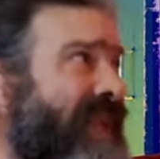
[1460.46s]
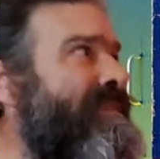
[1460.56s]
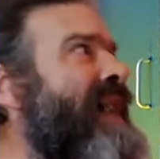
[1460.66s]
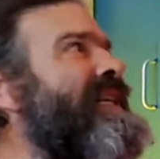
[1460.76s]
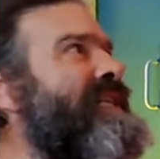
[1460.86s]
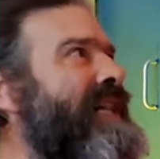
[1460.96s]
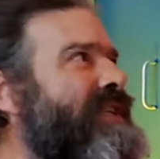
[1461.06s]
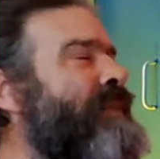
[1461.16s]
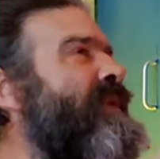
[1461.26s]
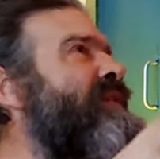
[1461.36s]
Maggie
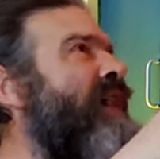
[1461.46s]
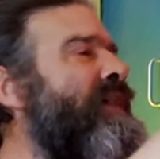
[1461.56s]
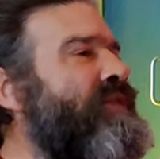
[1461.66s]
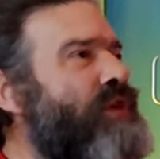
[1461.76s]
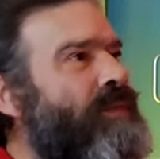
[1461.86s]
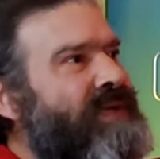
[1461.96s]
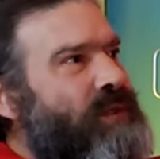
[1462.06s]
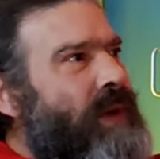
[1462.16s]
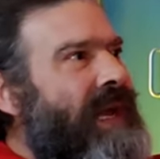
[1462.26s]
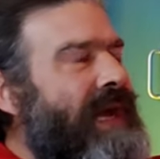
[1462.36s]
gets up and kind of zombies her
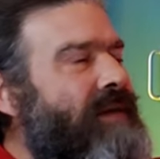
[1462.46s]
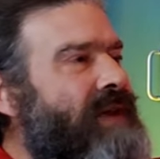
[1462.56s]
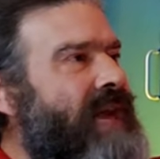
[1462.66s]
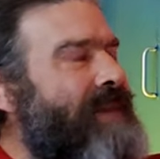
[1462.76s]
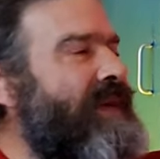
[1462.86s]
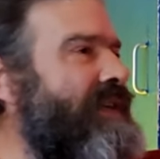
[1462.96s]
way out of the cabin,